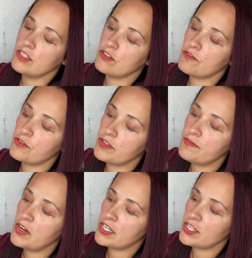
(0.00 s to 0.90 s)
So for the
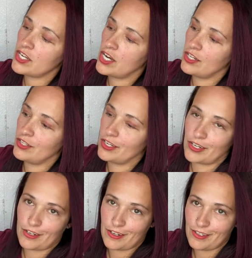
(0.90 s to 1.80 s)
fun
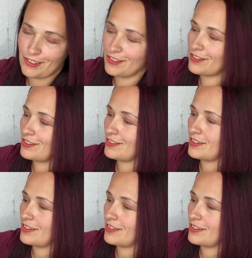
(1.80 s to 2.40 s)
colors,